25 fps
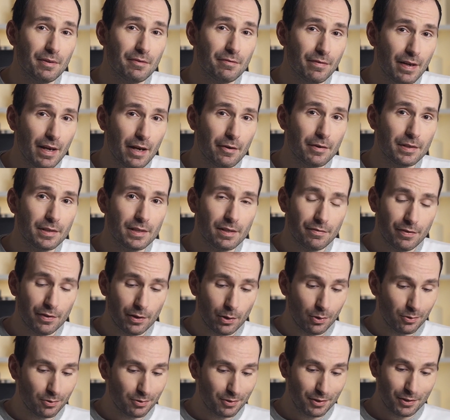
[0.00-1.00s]
very
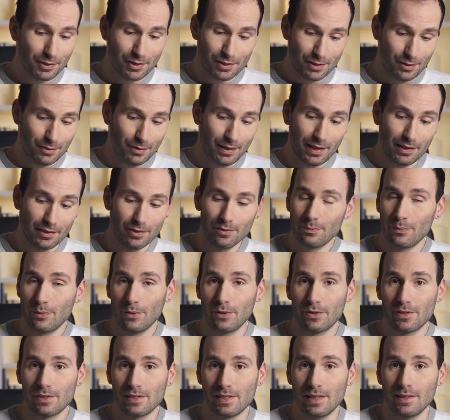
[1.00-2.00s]
difficult to just look at the
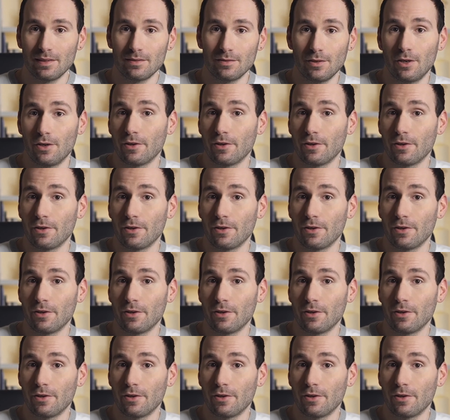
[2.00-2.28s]
books and,